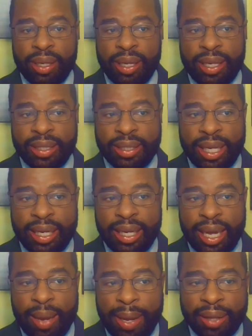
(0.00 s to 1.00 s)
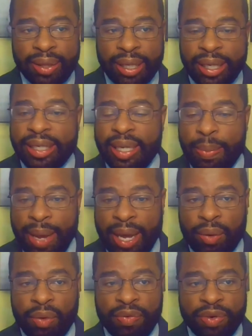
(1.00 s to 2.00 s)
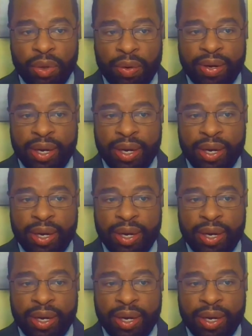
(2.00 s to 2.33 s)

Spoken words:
He said about the lengthy battle over North